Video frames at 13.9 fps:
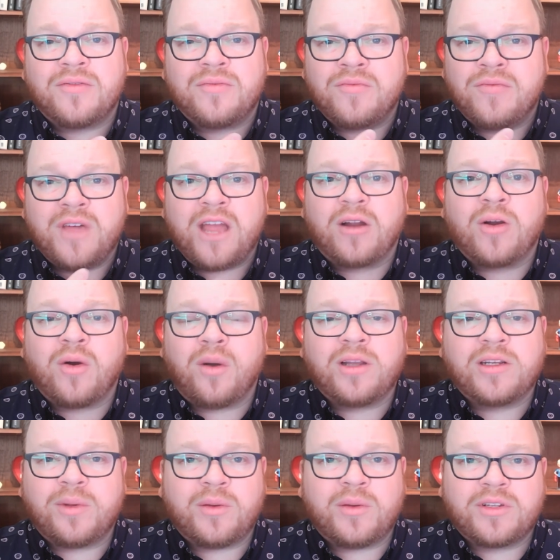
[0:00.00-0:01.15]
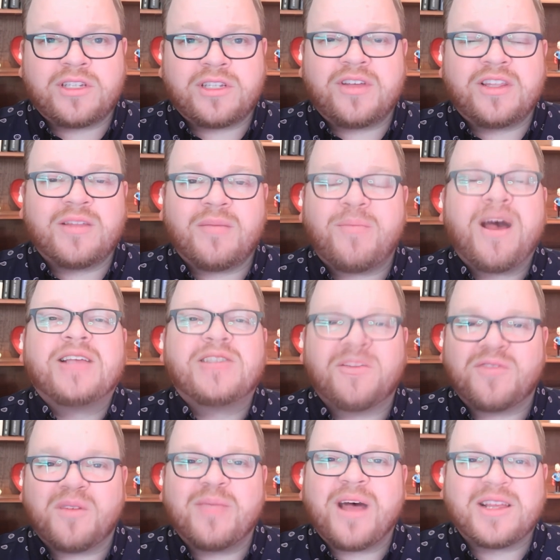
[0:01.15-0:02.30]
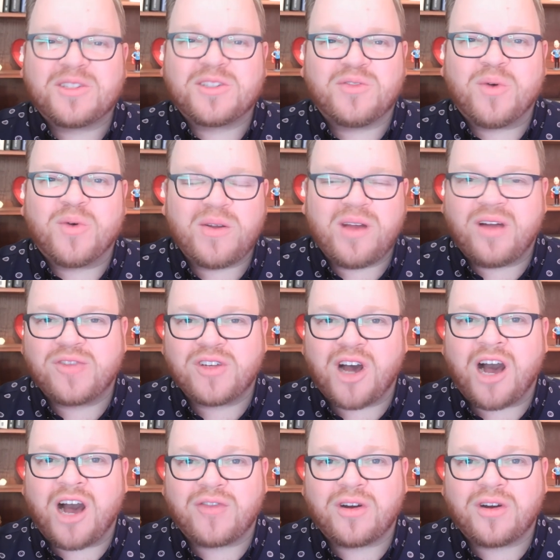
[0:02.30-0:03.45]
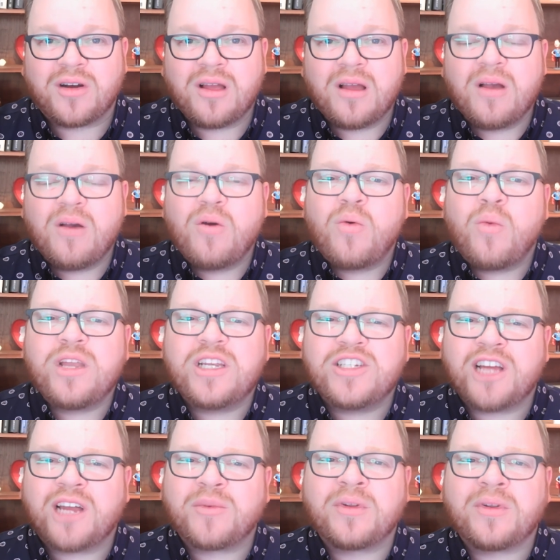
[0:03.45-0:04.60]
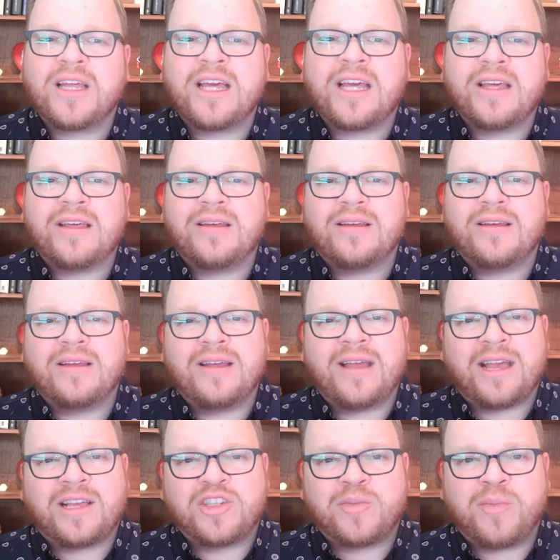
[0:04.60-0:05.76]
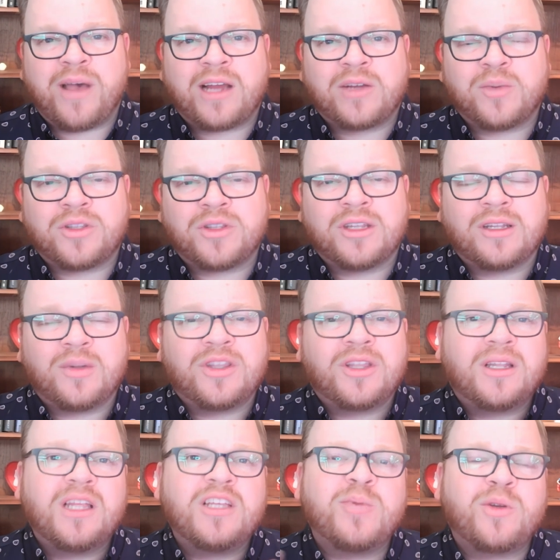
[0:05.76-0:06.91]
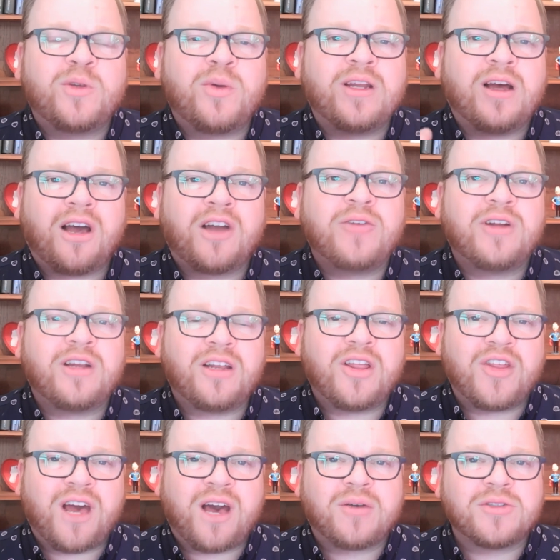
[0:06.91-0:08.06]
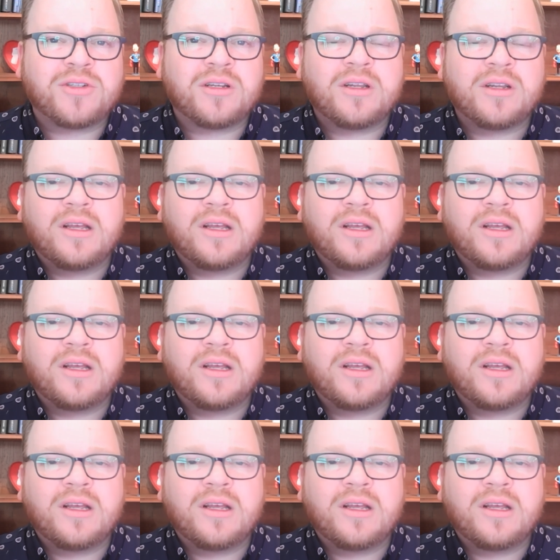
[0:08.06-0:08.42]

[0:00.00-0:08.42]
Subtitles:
they are going to be receiving the best of what you have to offer. We generally expect with a list between 100 and 1,000